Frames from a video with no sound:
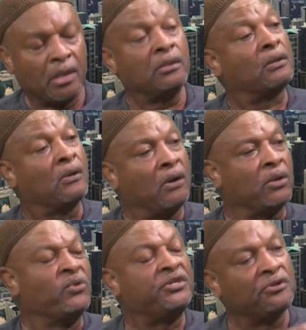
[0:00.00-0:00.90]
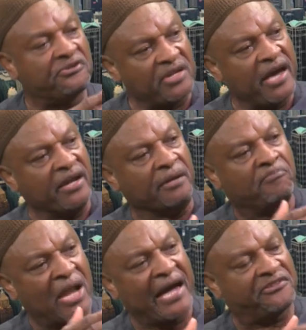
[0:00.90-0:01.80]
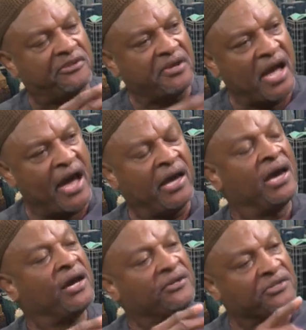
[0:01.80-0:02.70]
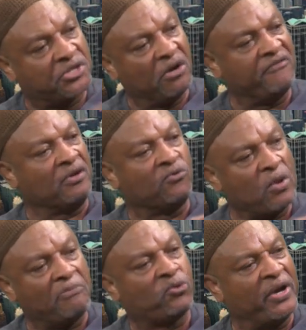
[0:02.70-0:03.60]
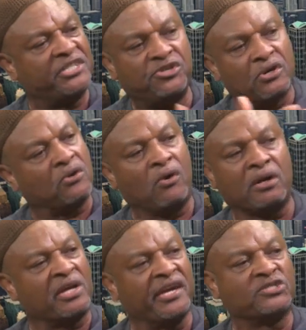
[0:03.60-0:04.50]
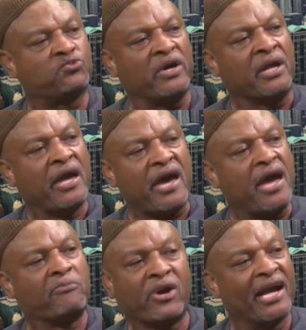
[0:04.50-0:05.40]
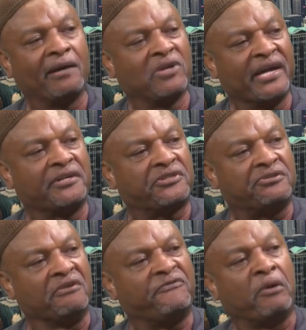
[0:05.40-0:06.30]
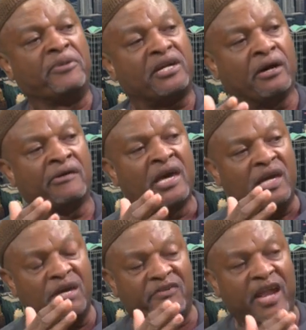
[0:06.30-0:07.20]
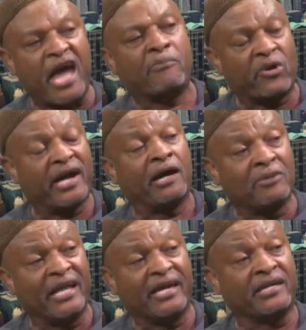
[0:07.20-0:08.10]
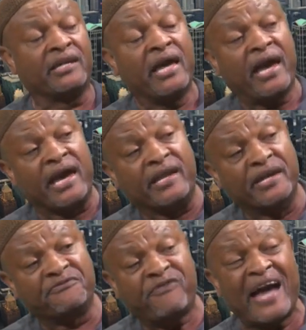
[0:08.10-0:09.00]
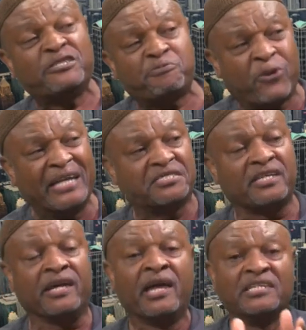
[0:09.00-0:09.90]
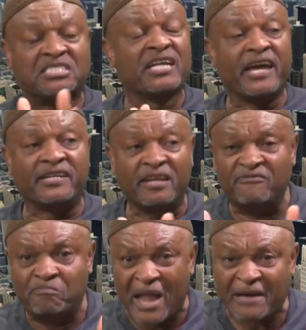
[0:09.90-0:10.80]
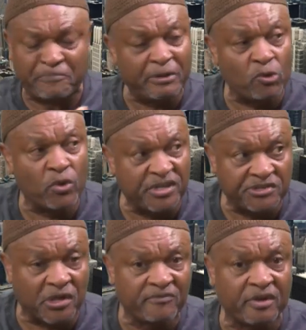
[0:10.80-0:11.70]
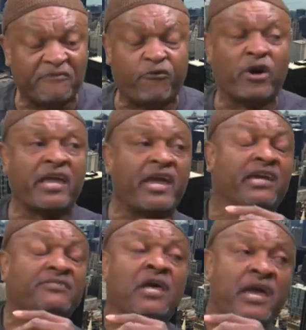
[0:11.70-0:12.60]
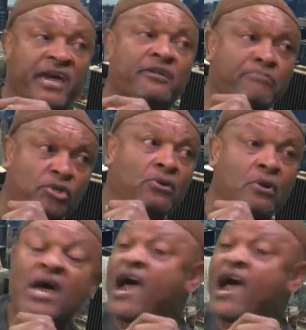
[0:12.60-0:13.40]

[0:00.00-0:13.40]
You're going, when you say that blacks are not deserving of reparation, you're going against what Abraham Lincoln stood for, because even Abraham Lincoln and his vice president said that black people were deserving of forty acres and a mule.